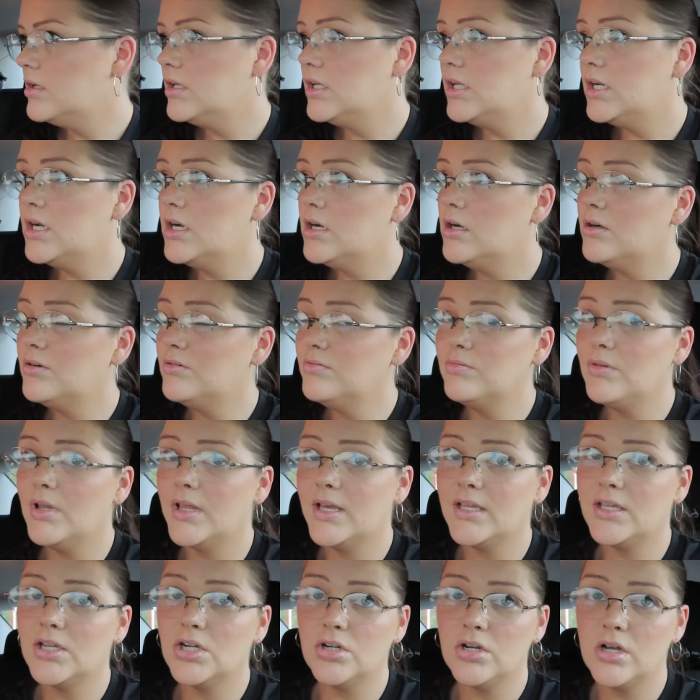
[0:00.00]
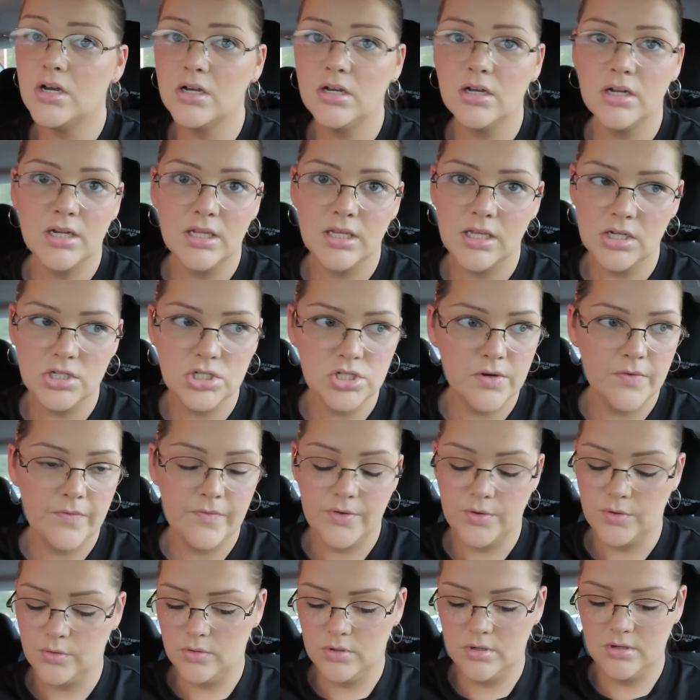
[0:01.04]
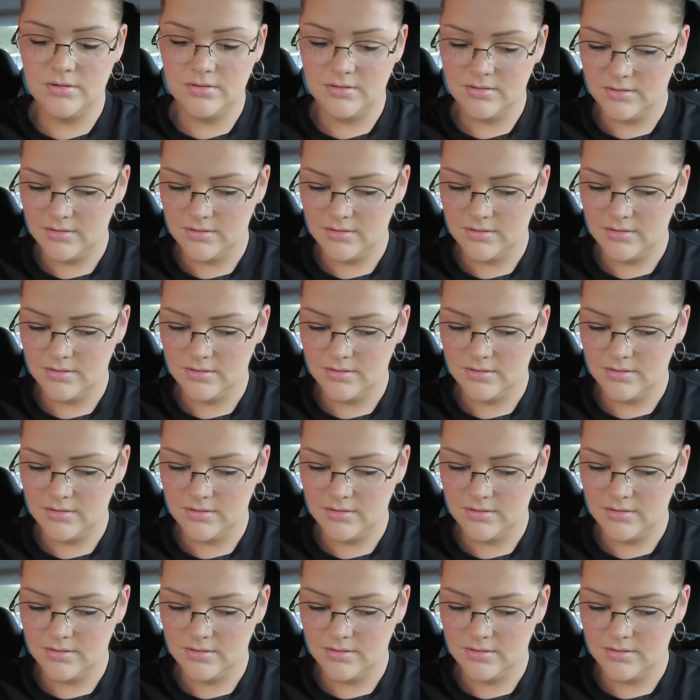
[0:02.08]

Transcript: you know, like you're not gonna get your food.